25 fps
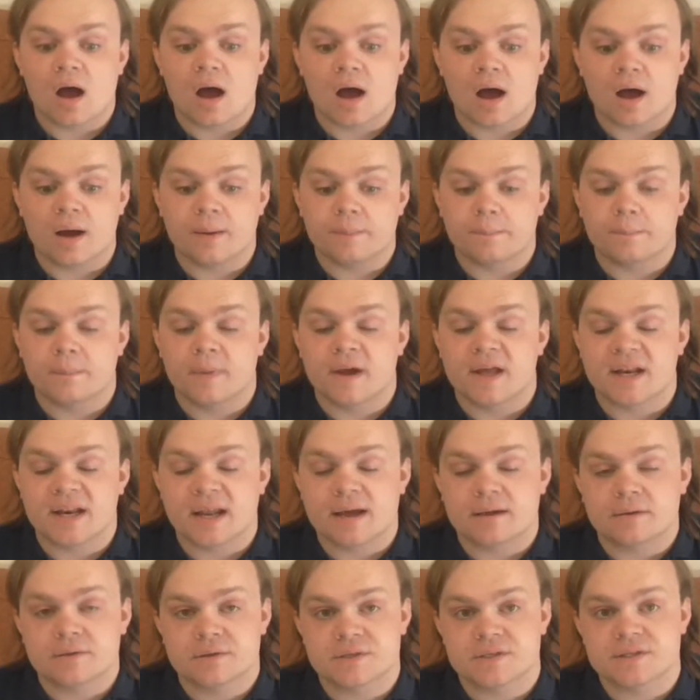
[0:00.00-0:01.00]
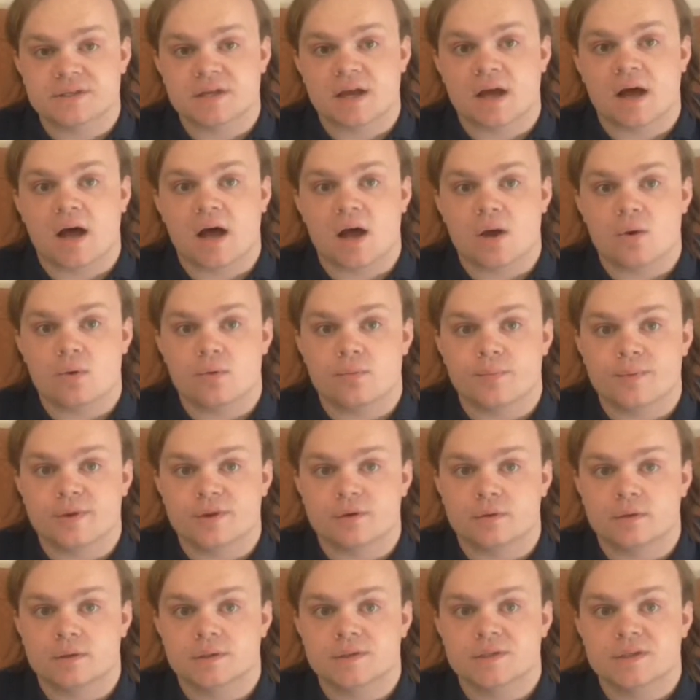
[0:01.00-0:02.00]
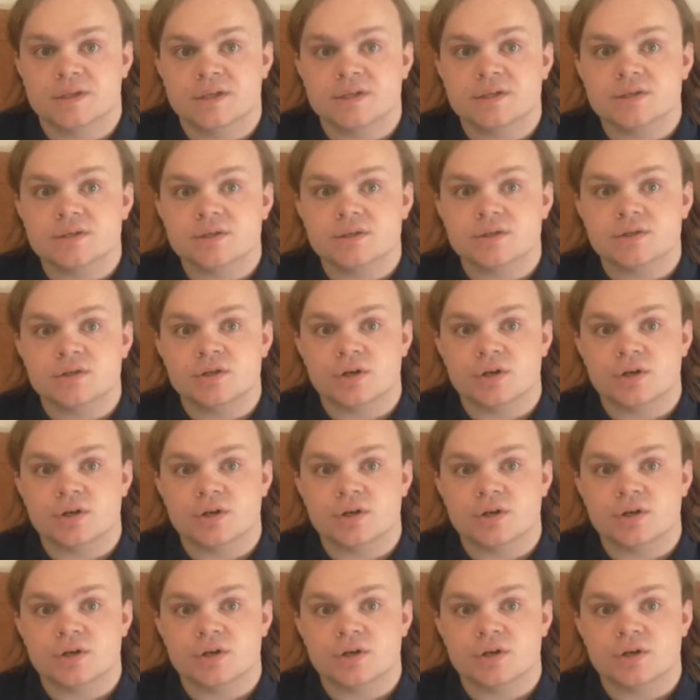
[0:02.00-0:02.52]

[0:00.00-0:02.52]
announced that I would be doing season